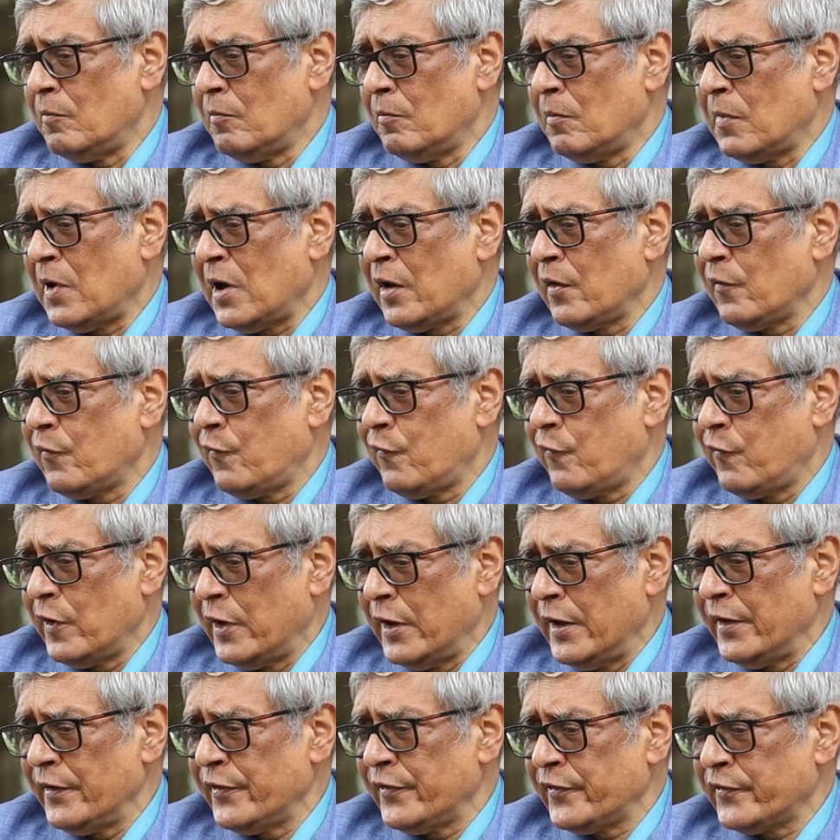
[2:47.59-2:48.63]
my
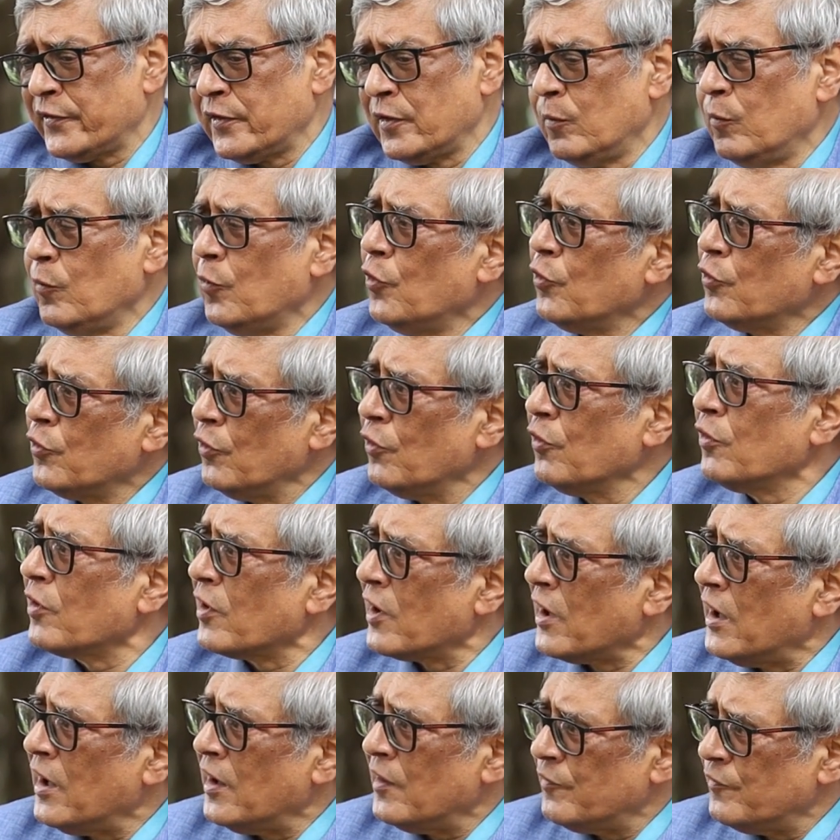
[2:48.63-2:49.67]
first
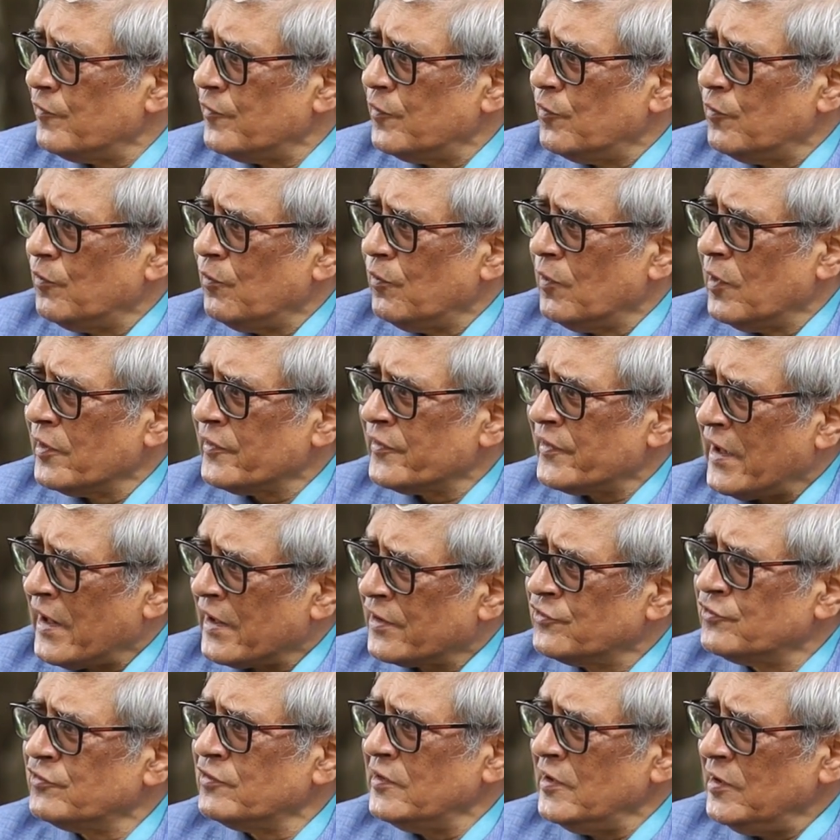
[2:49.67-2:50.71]
monograph was
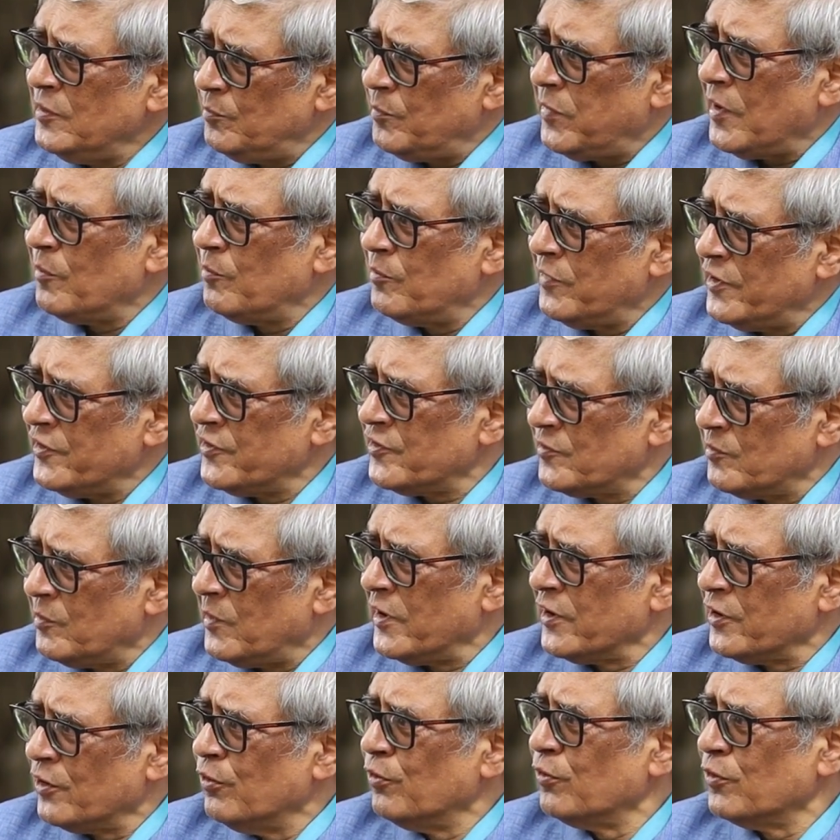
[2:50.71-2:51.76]
actually published
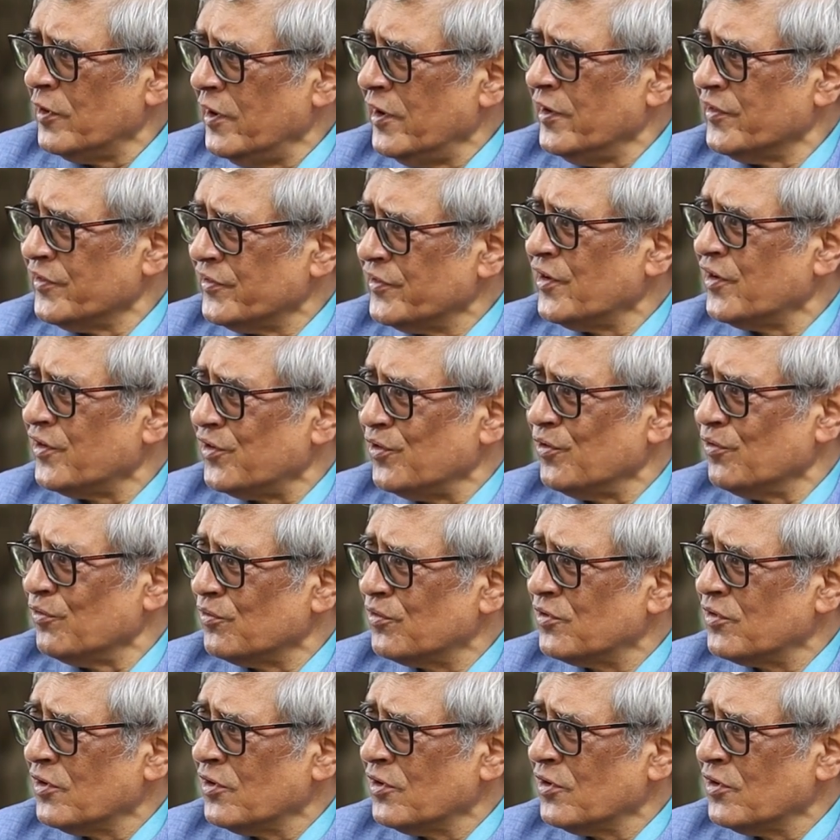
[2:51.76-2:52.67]
by Gokhale Institute.